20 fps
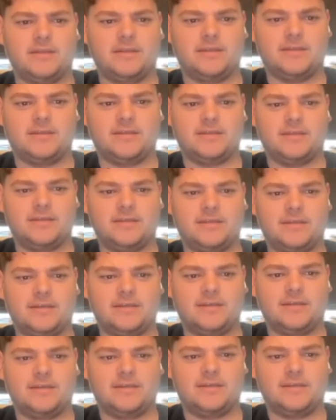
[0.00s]

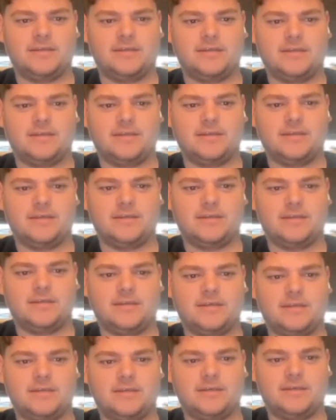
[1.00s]

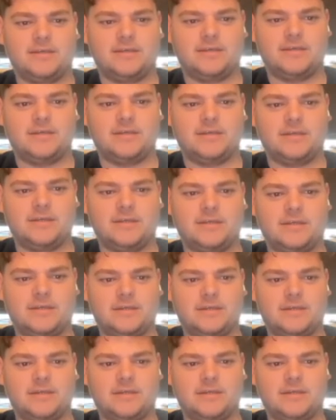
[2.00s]
No words are spoken by the person on screen.